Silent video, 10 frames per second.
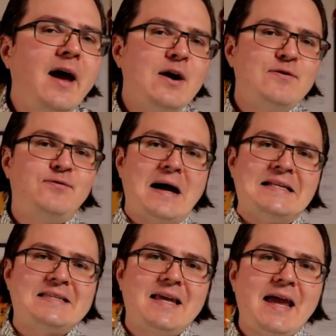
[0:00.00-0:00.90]

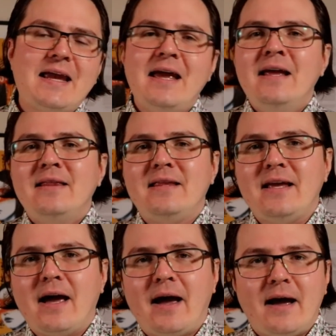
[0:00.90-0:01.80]
Funds like
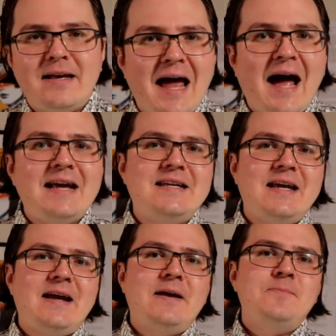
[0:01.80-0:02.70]
the uh,
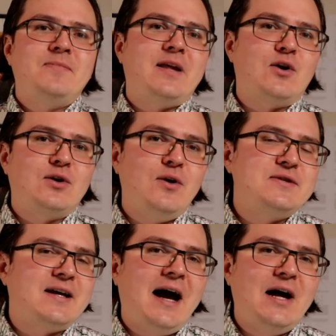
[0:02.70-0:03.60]
NYDIG, they're
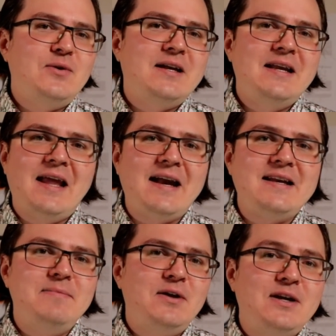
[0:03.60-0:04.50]
closing
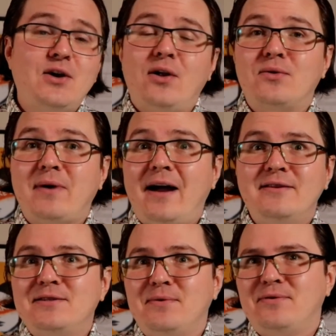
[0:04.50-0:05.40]
$190 million
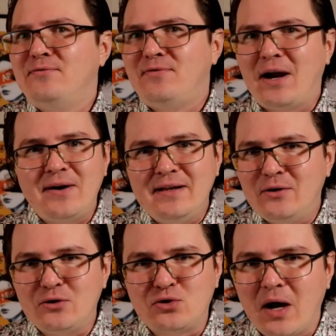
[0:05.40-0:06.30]
rounds with very
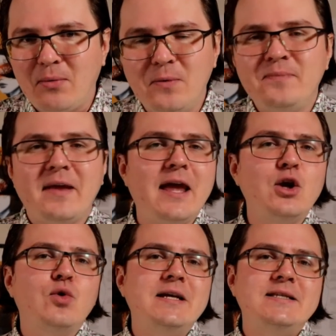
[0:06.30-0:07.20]
little trouble,
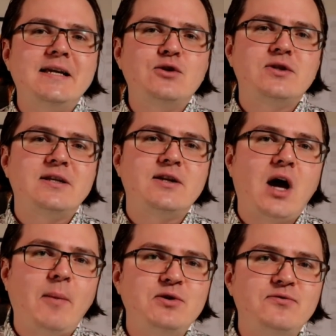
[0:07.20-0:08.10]
increasing interest and
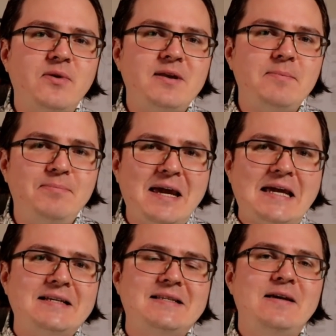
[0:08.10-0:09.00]
adoption from the
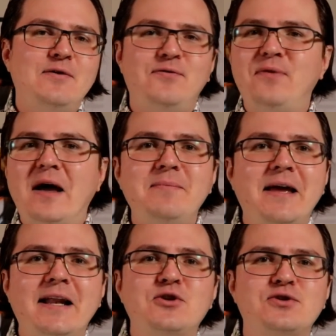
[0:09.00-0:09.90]
biggest fund
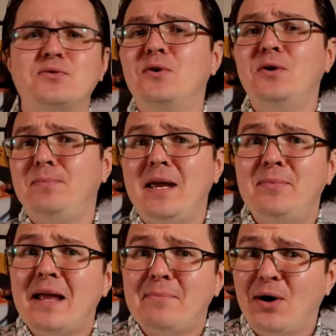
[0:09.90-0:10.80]
managers in the world,
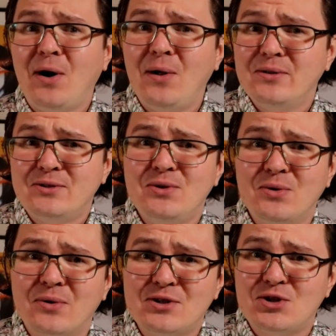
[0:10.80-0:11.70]
people like Paul
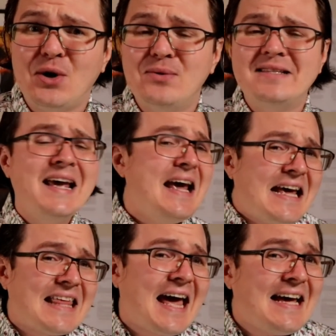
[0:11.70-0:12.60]
Tudor Jones.
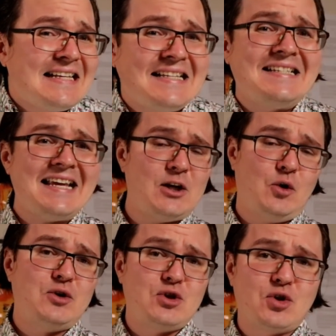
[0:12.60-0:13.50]
That has
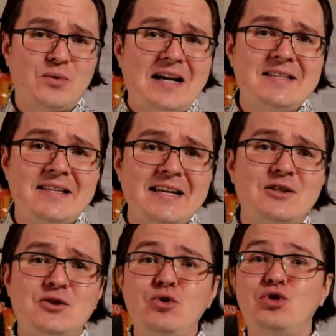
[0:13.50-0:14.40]
signaled to the rest of the
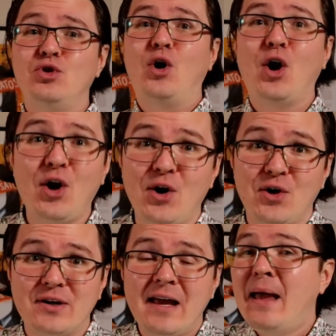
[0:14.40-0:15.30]
institutional
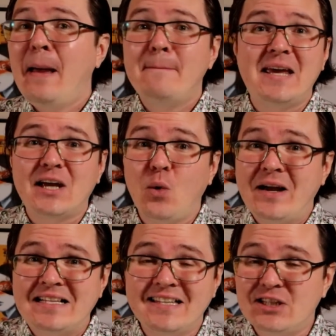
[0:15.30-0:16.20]
herd
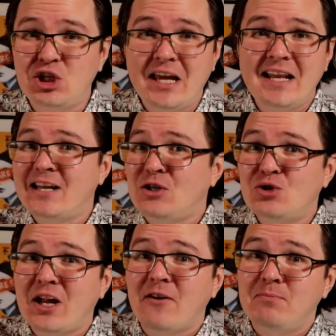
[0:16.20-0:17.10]
Bitcoin's legit and you
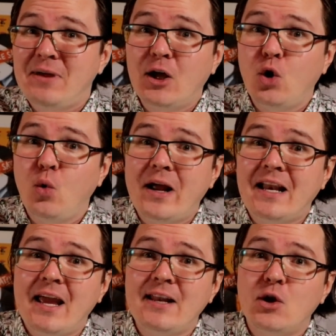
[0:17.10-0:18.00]
should have Bitcoin
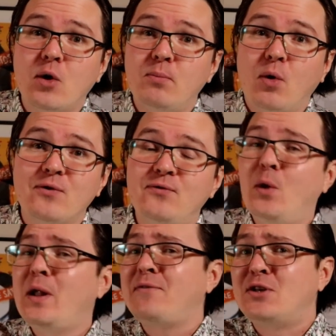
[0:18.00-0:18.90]
in your
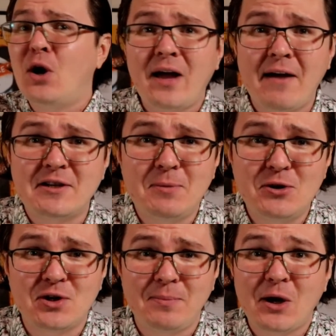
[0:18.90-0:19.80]
portfolio. If you don't have
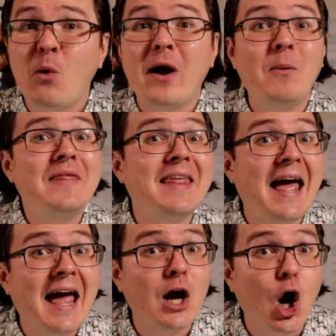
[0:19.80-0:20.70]
exposure to Bitcoin, what the
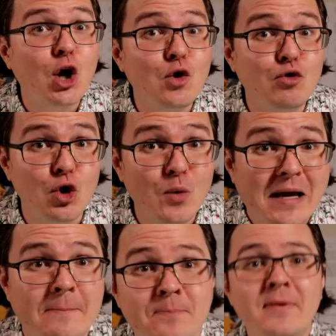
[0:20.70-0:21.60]
heck are you
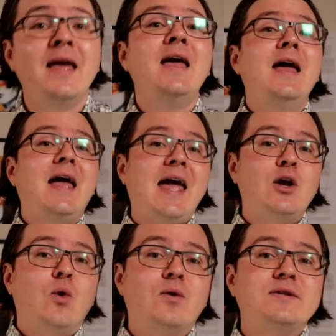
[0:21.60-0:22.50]
doing? And
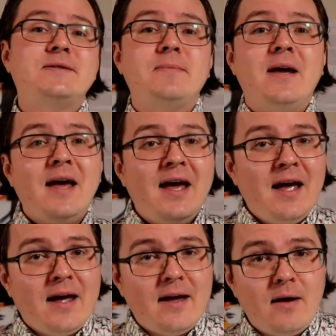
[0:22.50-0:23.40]
of course,
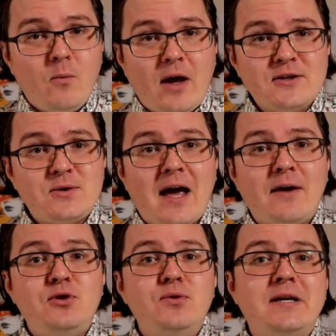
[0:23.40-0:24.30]
we also
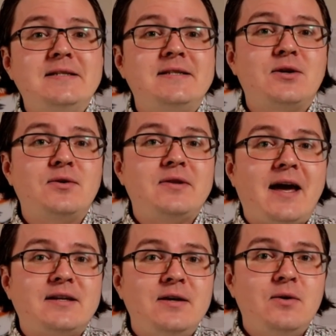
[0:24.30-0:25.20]
have to consider
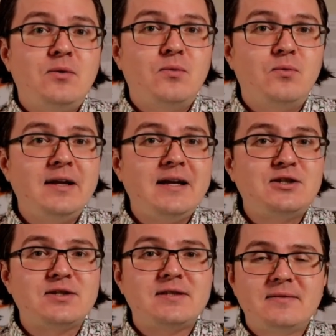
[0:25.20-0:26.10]
that really
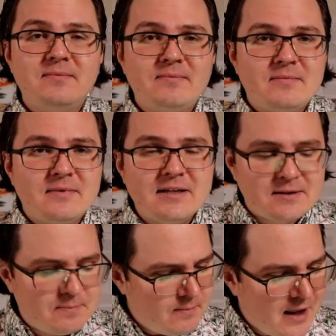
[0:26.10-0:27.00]
just
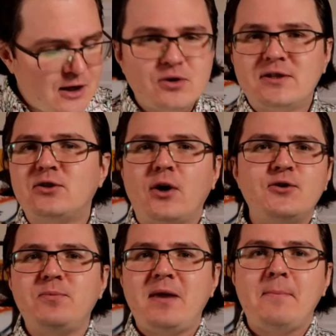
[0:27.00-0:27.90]
this interest is
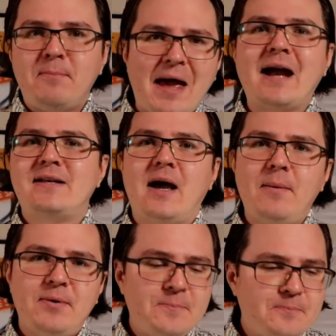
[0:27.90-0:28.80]
also being backed up